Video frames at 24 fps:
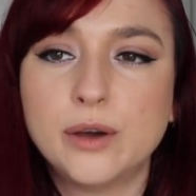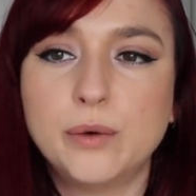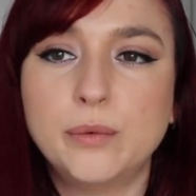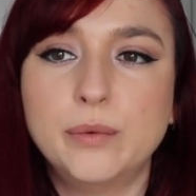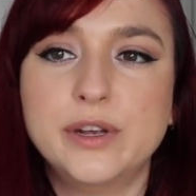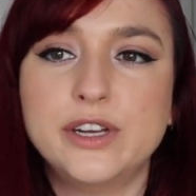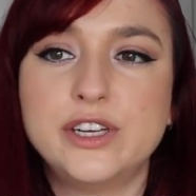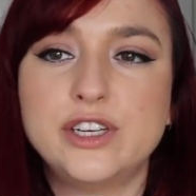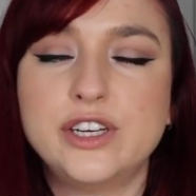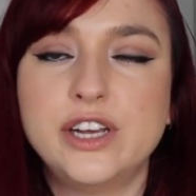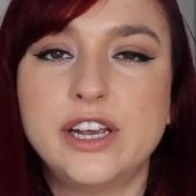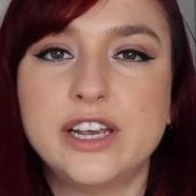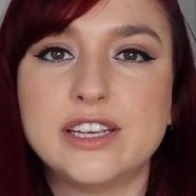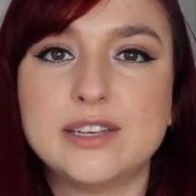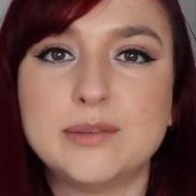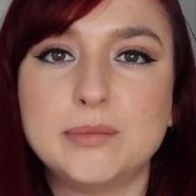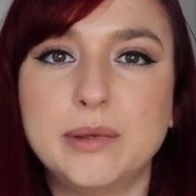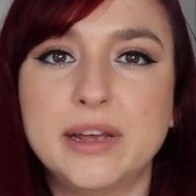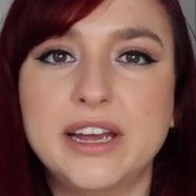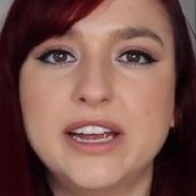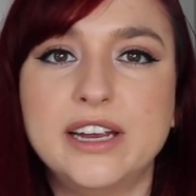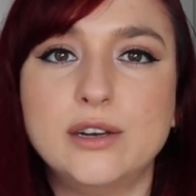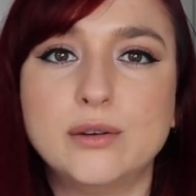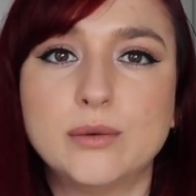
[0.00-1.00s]
which
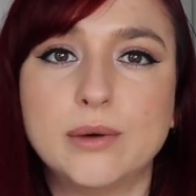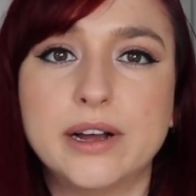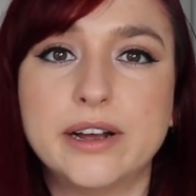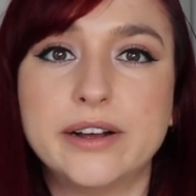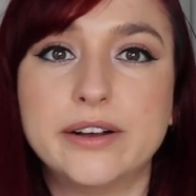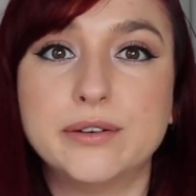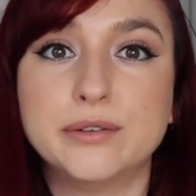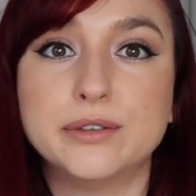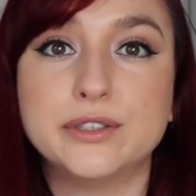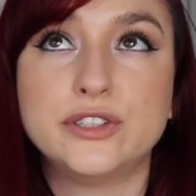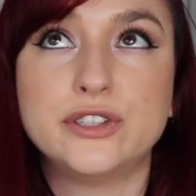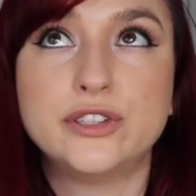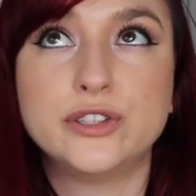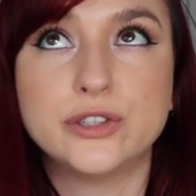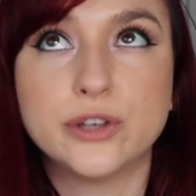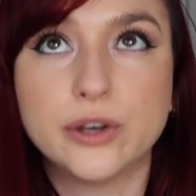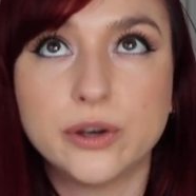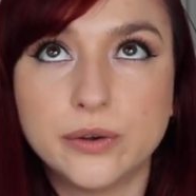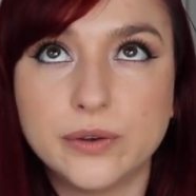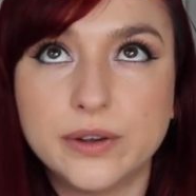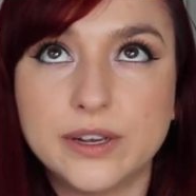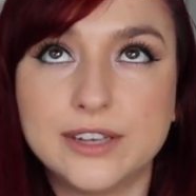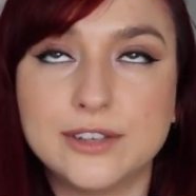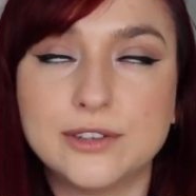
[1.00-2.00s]
explained why I was
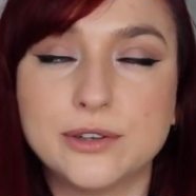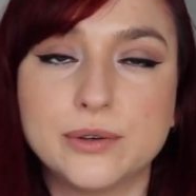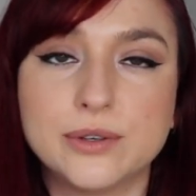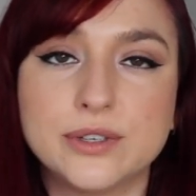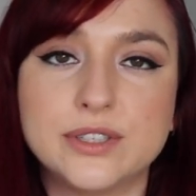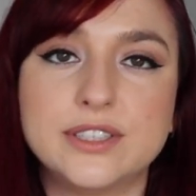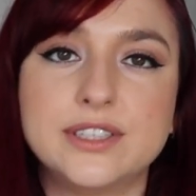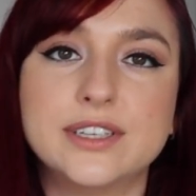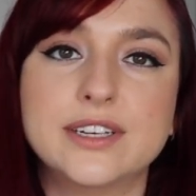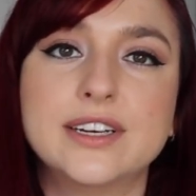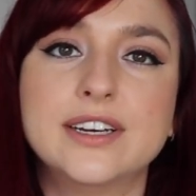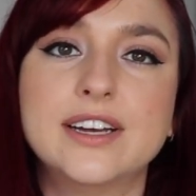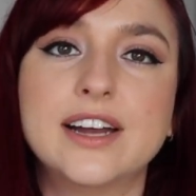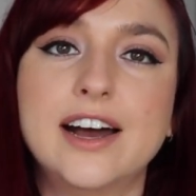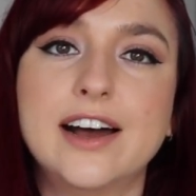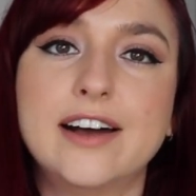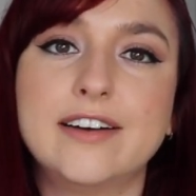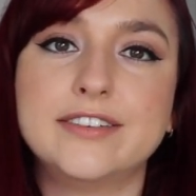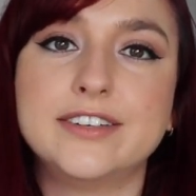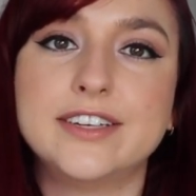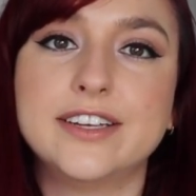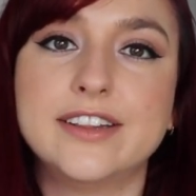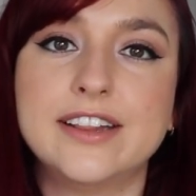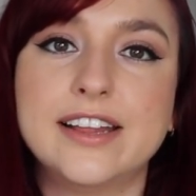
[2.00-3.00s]
so exhausted
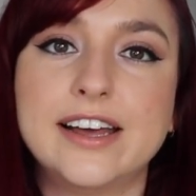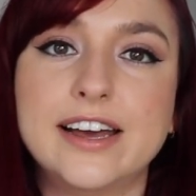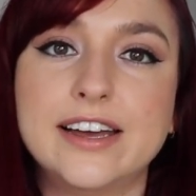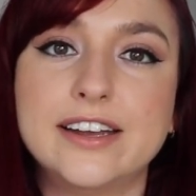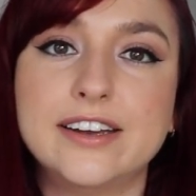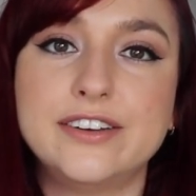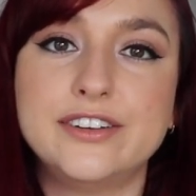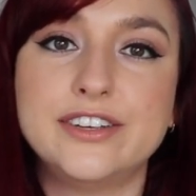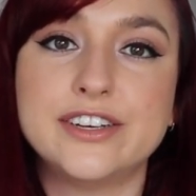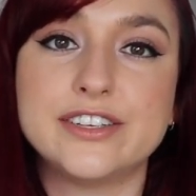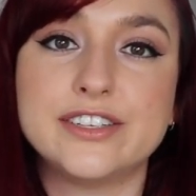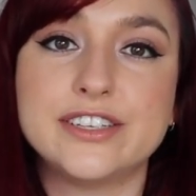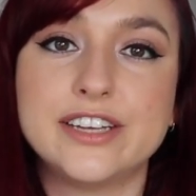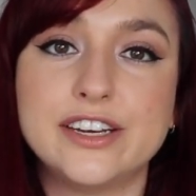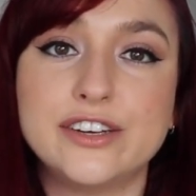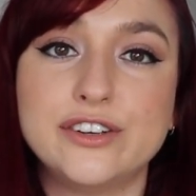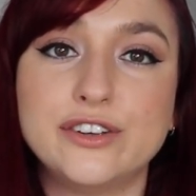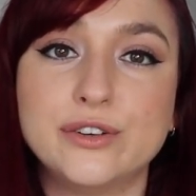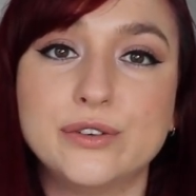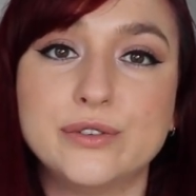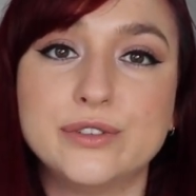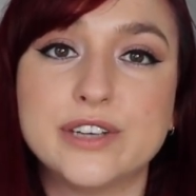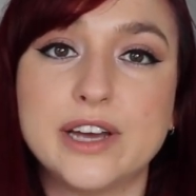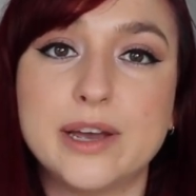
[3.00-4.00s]
after that
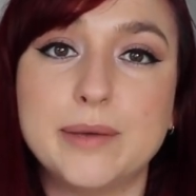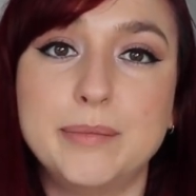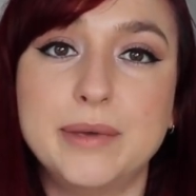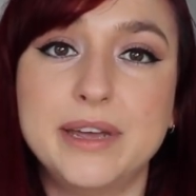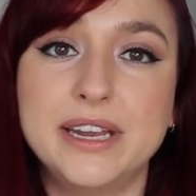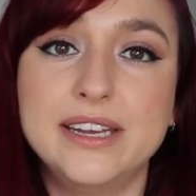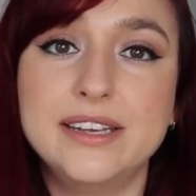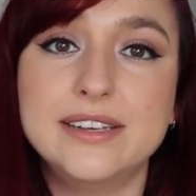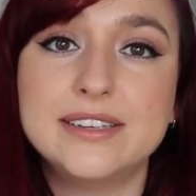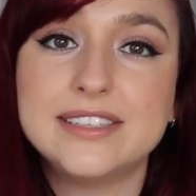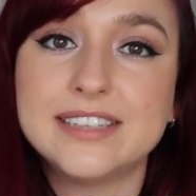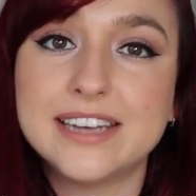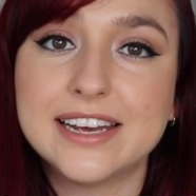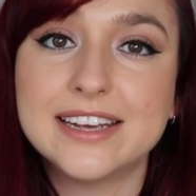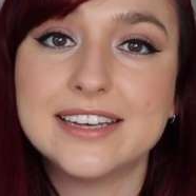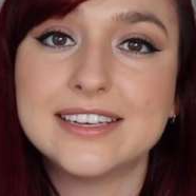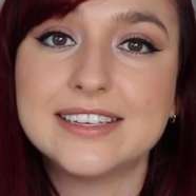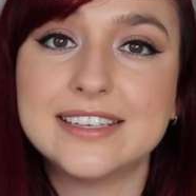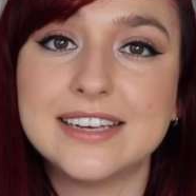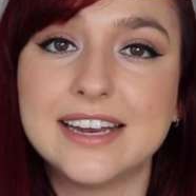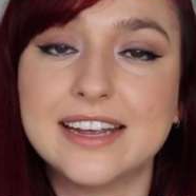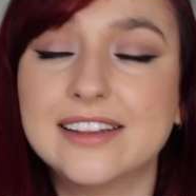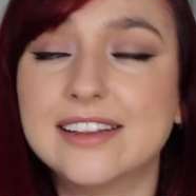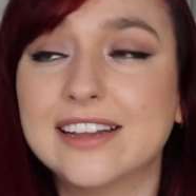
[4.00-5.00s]
gestational diabetes
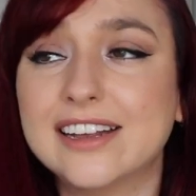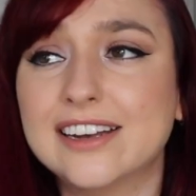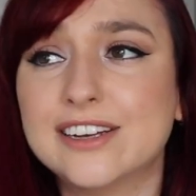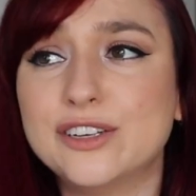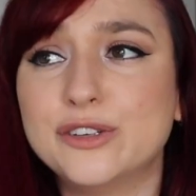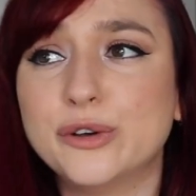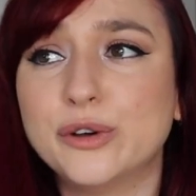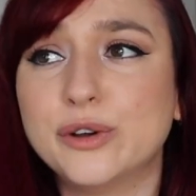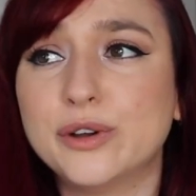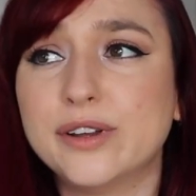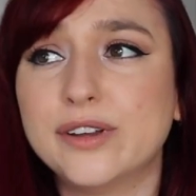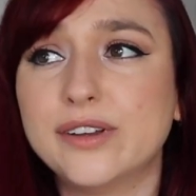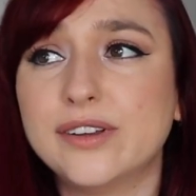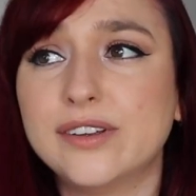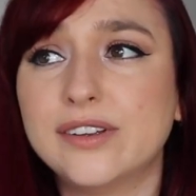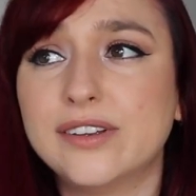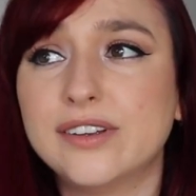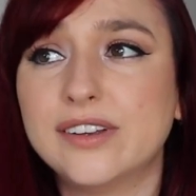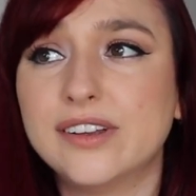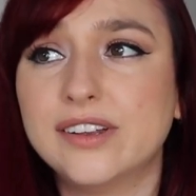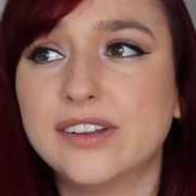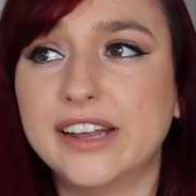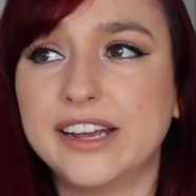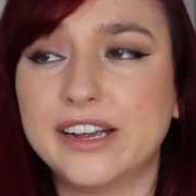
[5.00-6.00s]
test, and that it
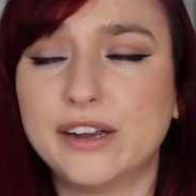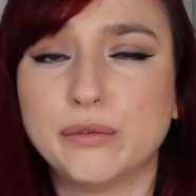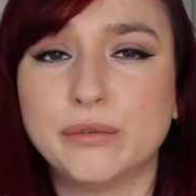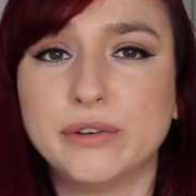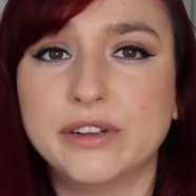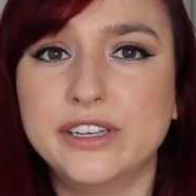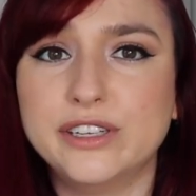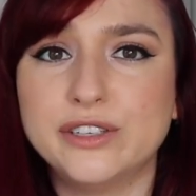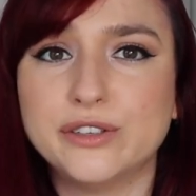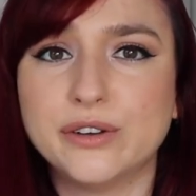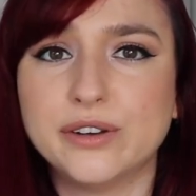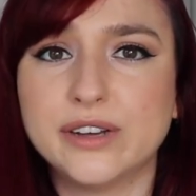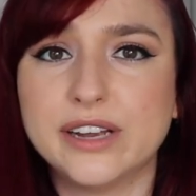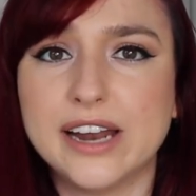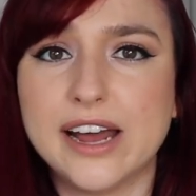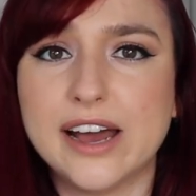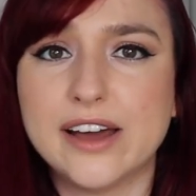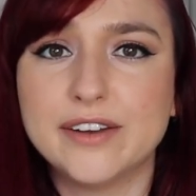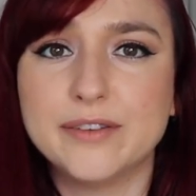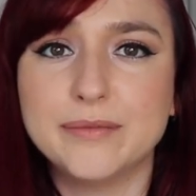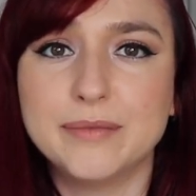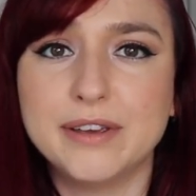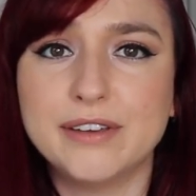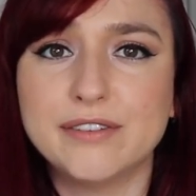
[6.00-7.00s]
really took it
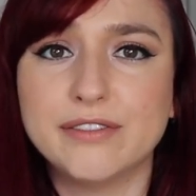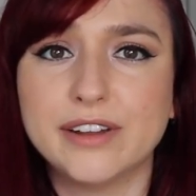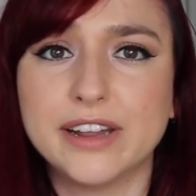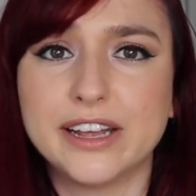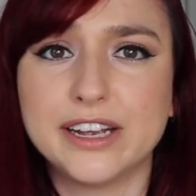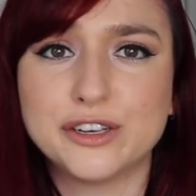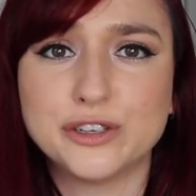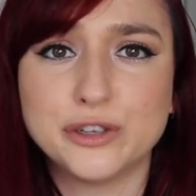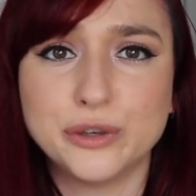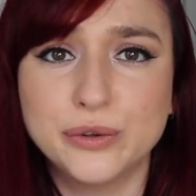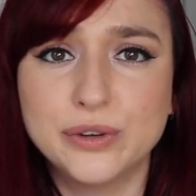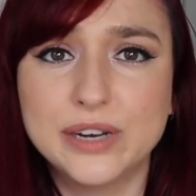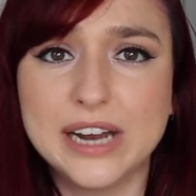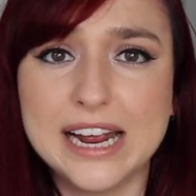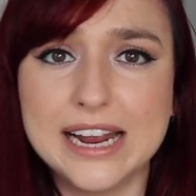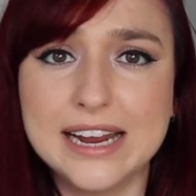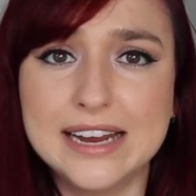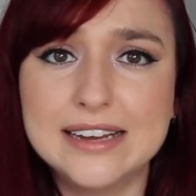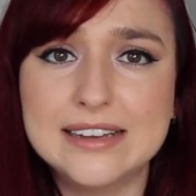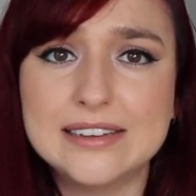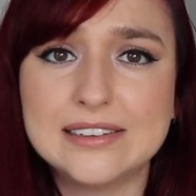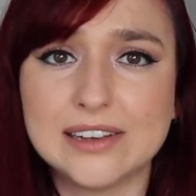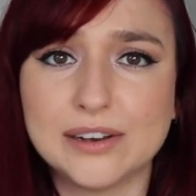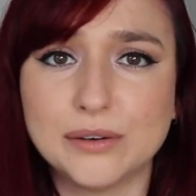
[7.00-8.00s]
out of me for like 2
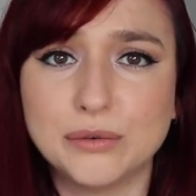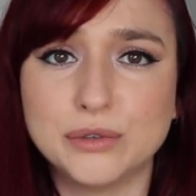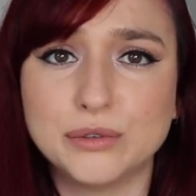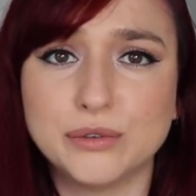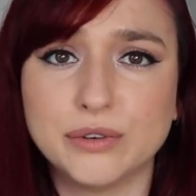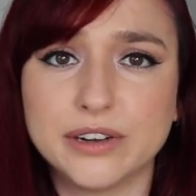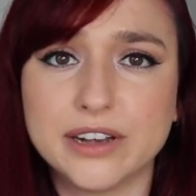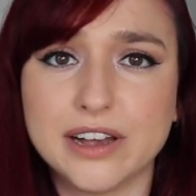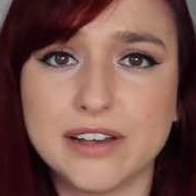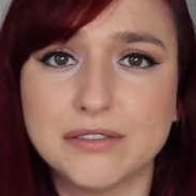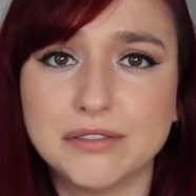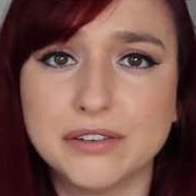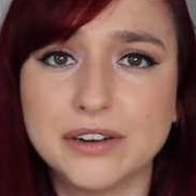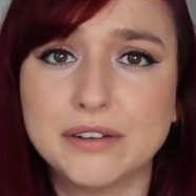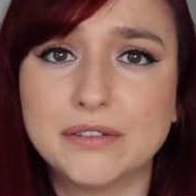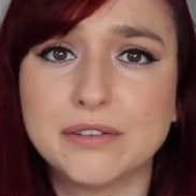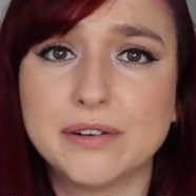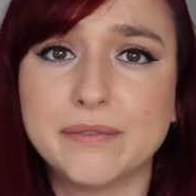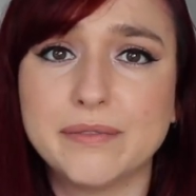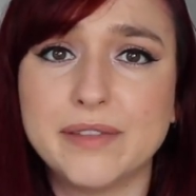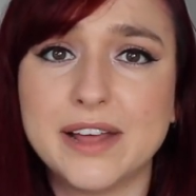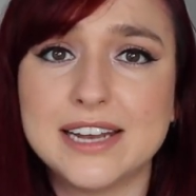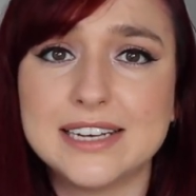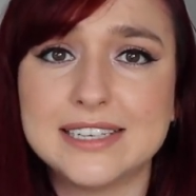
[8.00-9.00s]
days. I was recovering
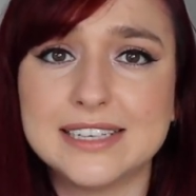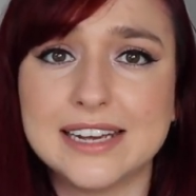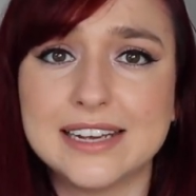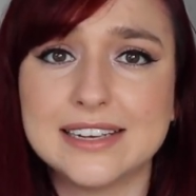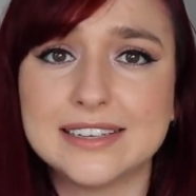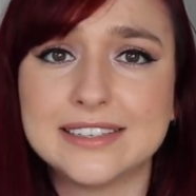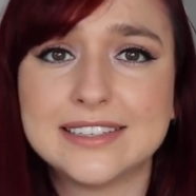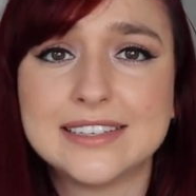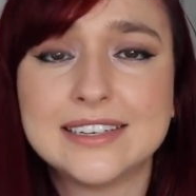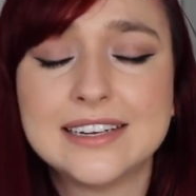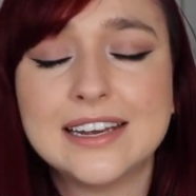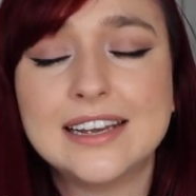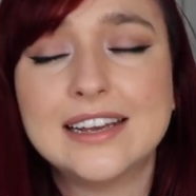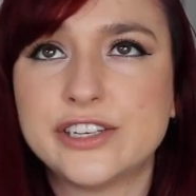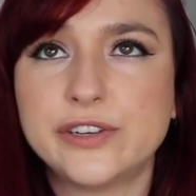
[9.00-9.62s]
from that test.